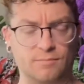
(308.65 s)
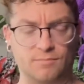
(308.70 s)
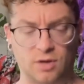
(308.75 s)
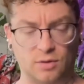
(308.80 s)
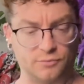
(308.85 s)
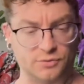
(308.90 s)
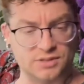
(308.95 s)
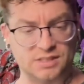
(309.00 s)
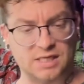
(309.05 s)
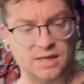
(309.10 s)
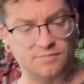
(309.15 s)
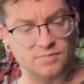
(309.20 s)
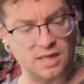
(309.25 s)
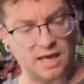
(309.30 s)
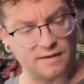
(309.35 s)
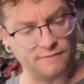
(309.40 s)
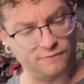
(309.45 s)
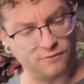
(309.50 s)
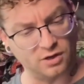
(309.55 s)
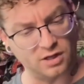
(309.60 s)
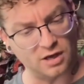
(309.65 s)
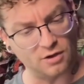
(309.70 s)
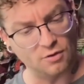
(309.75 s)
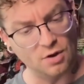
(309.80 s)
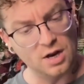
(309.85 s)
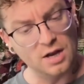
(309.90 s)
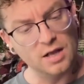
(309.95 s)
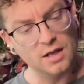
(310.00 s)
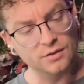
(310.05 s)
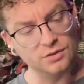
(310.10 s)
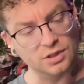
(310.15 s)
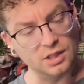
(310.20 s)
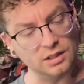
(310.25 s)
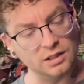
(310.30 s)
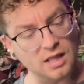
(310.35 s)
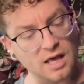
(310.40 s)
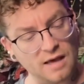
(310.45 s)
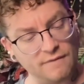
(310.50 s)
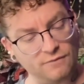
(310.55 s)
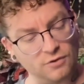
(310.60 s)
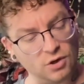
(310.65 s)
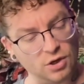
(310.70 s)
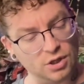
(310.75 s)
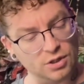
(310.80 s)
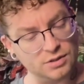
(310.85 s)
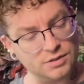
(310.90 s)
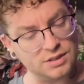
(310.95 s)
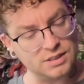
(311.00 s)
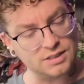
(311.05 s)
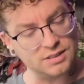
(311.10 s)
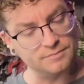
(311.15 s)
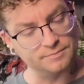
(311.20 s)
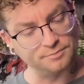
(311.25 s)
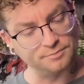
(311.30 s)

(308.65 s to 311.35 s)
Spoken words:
but we'll skip that for now. The Lovers.